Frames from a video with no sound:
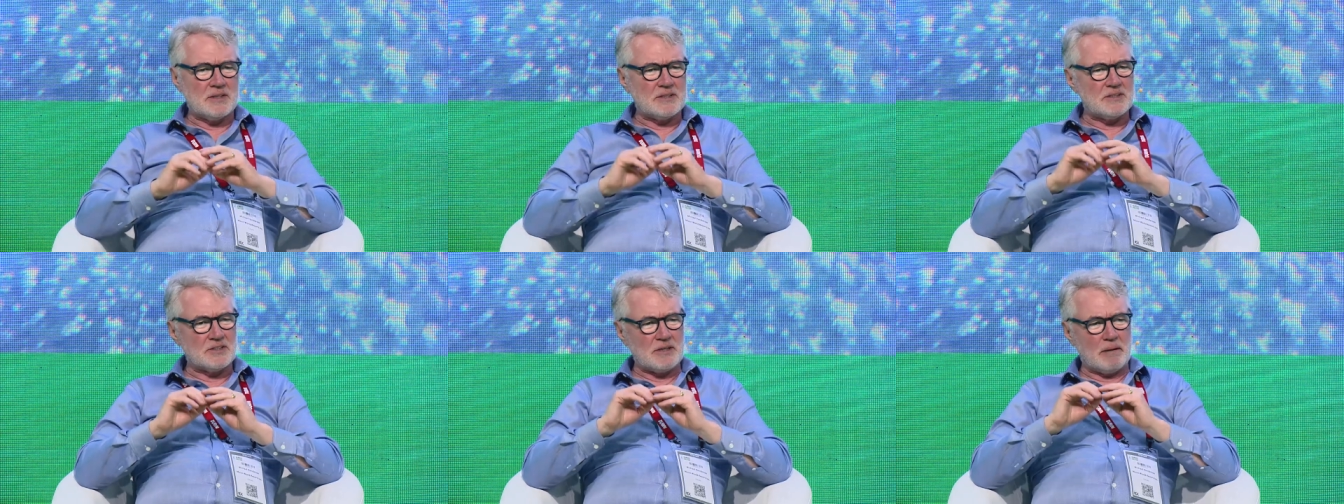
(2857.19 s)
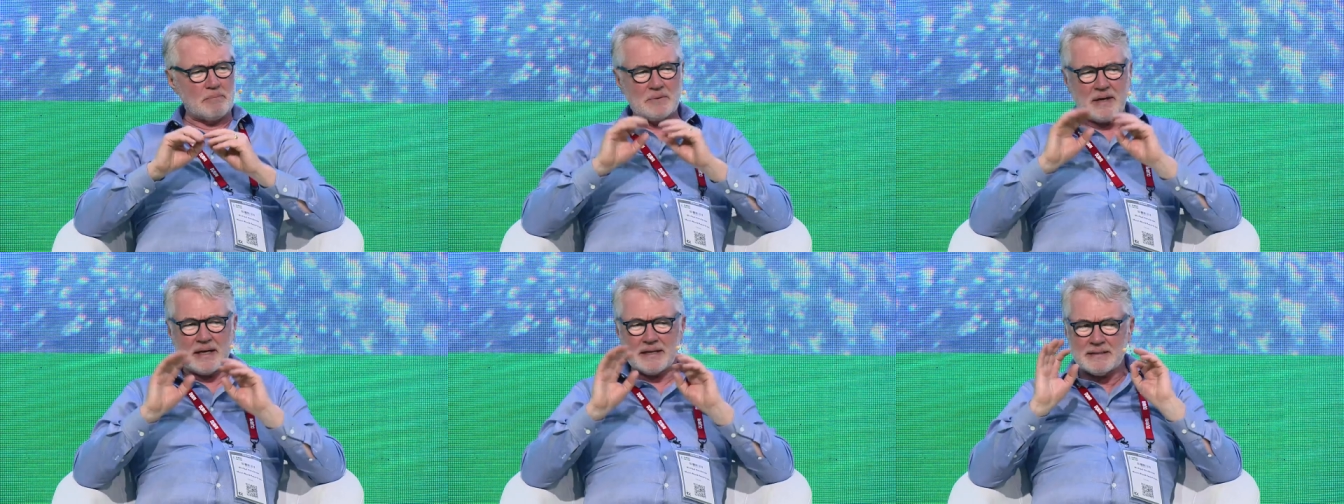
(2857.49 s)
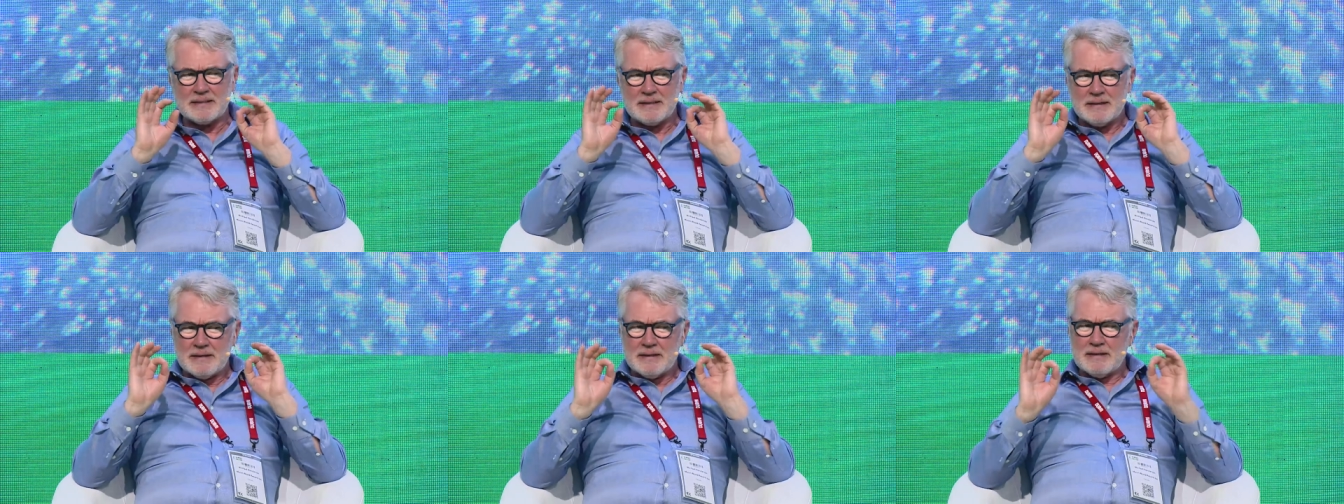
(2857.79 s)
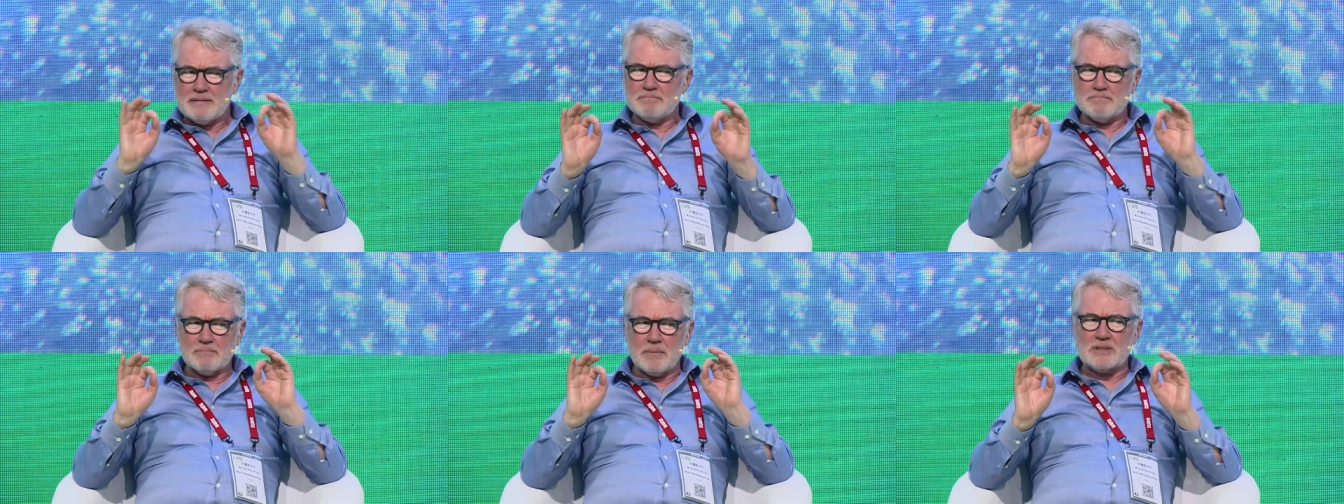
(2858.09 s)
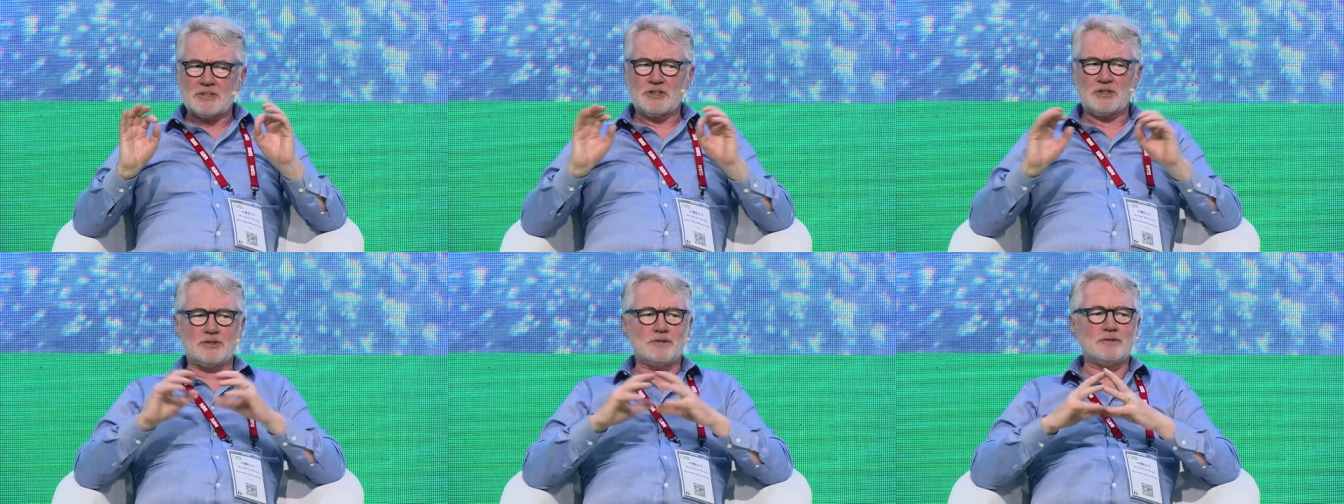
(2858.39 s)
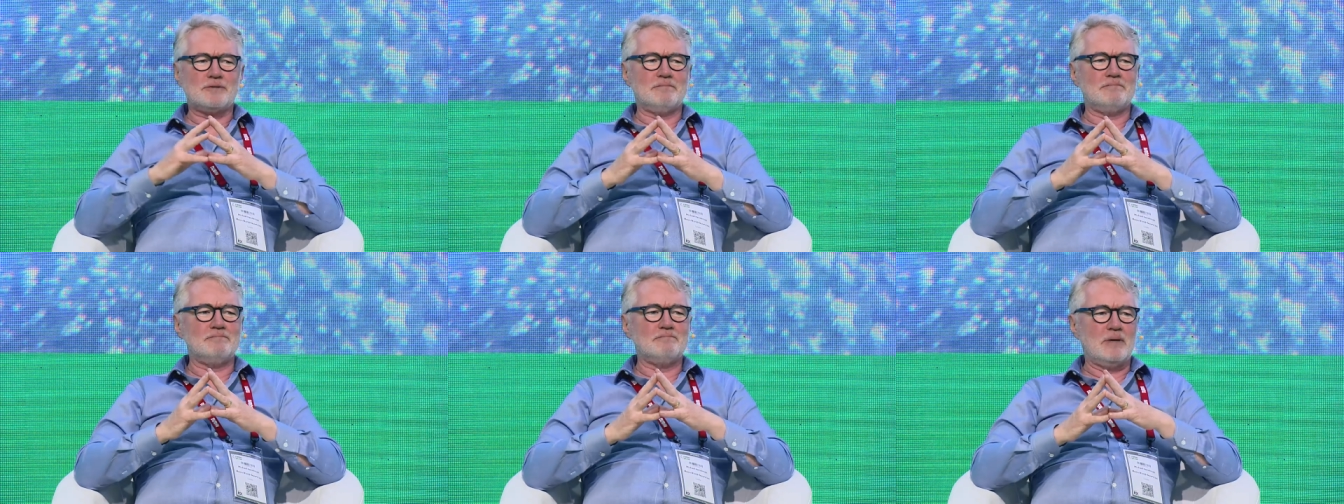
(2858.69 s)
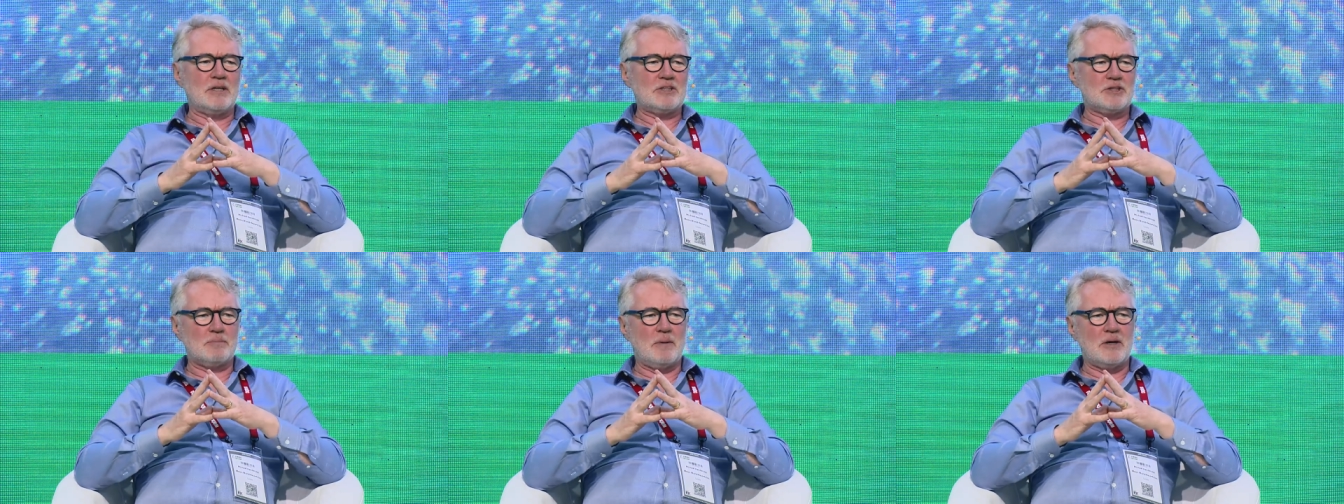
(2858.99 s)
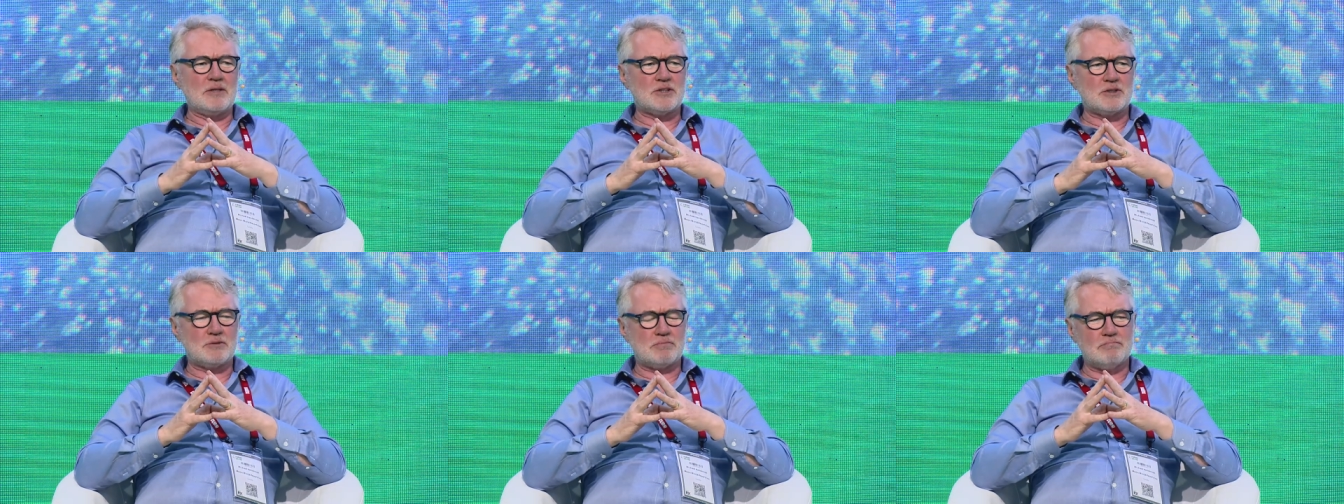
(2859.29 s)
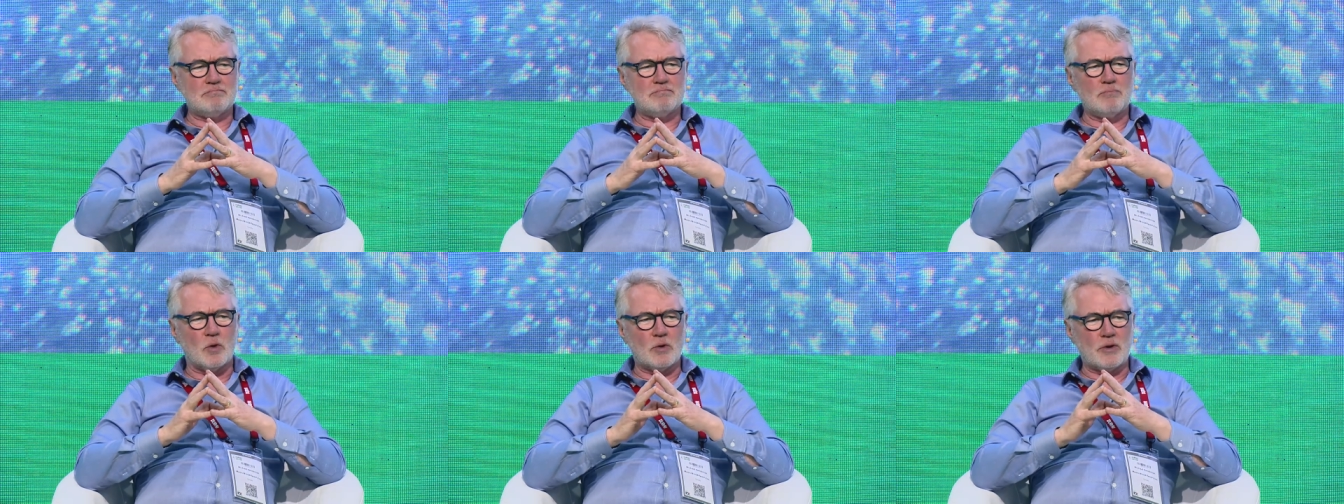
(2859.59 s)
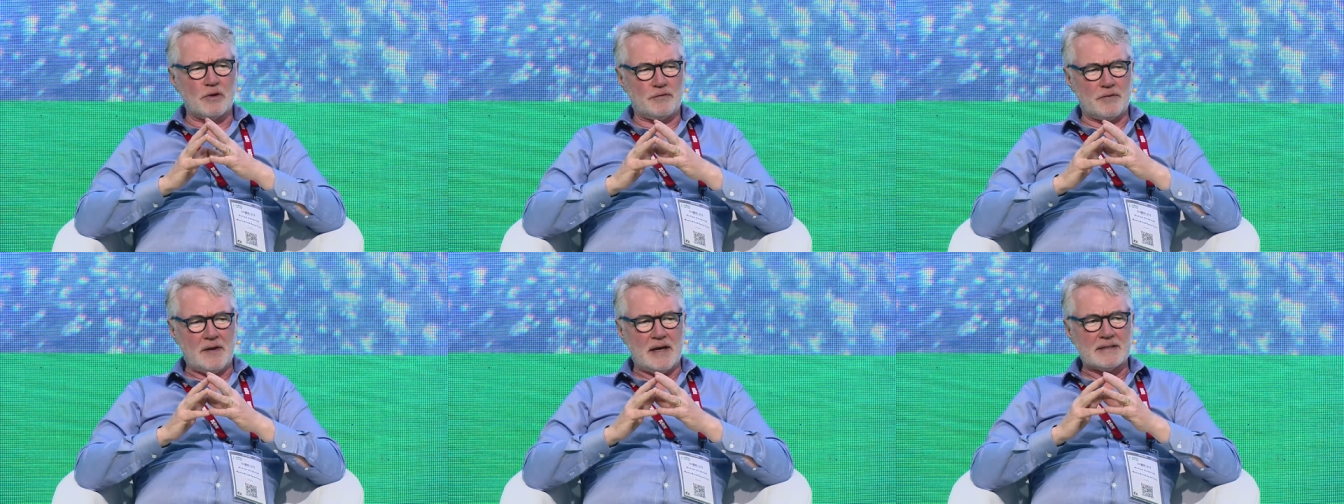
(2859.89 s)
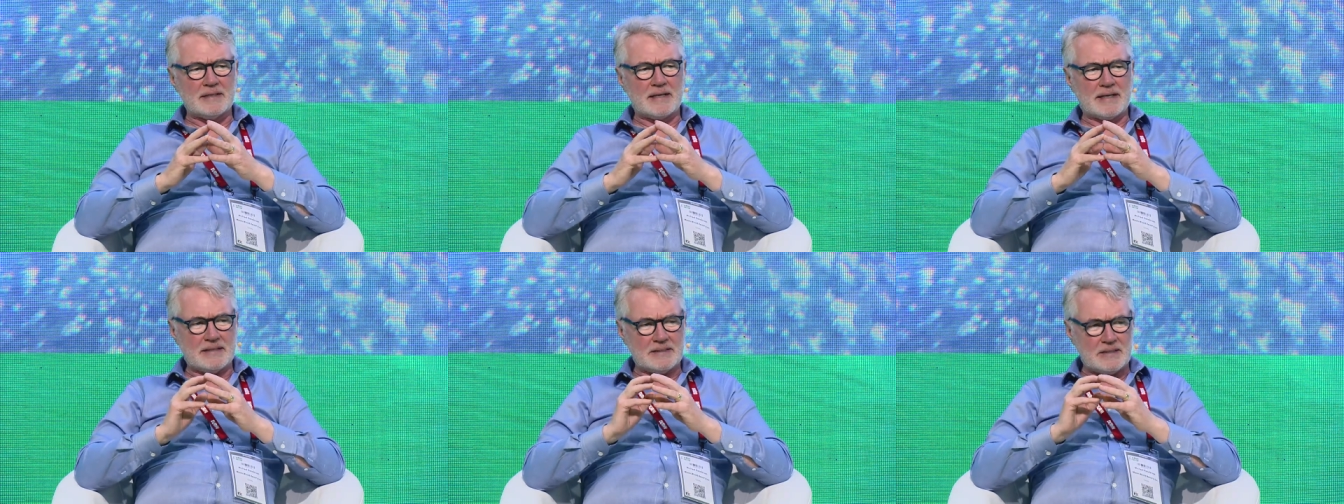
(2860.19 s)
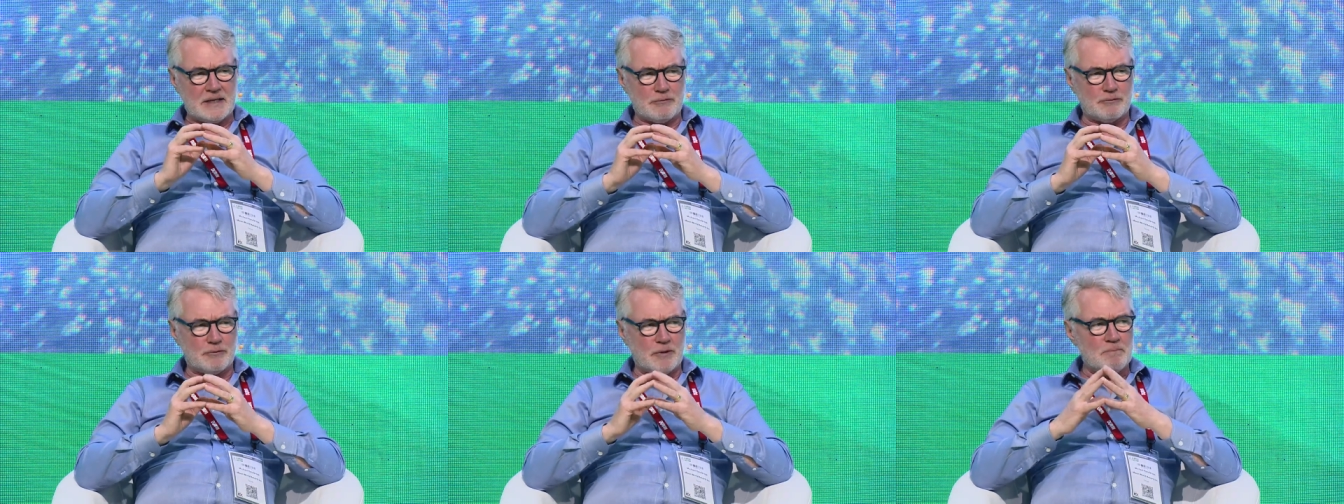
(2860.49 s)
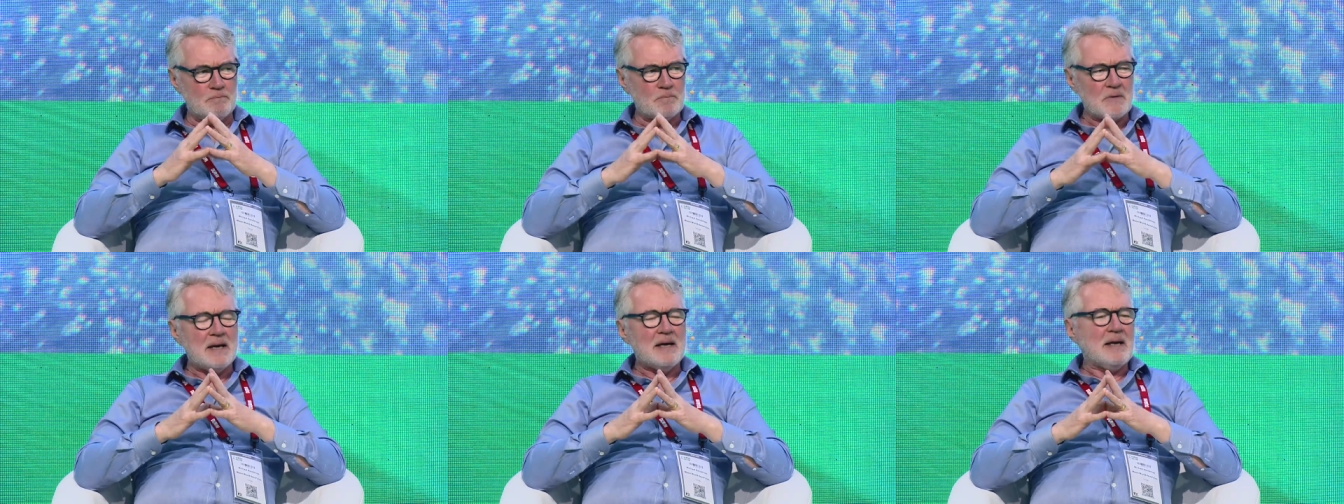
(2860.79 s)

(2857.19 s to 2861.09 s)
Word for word: It's something much, much, much more authentic and different.